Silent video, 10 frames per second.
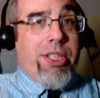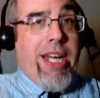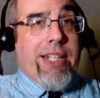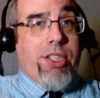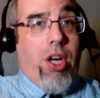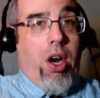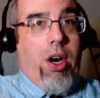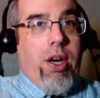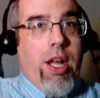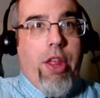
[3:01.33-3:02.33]
dates
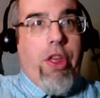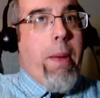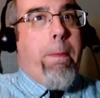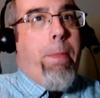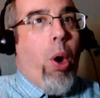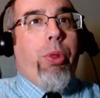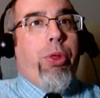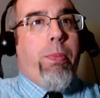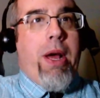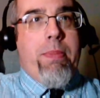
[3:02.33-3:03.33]
are. They
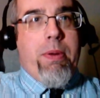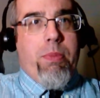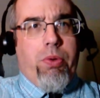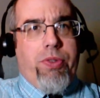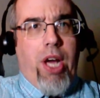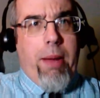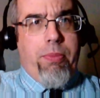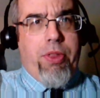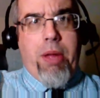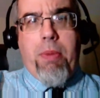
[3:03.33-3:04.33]
both might be moved up,
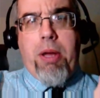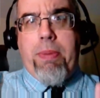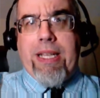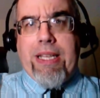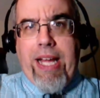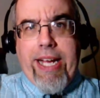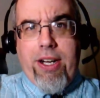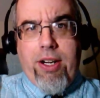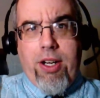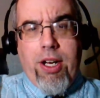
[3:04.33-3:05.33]
they might be
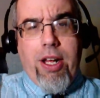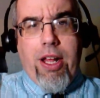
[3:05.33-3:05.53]
later.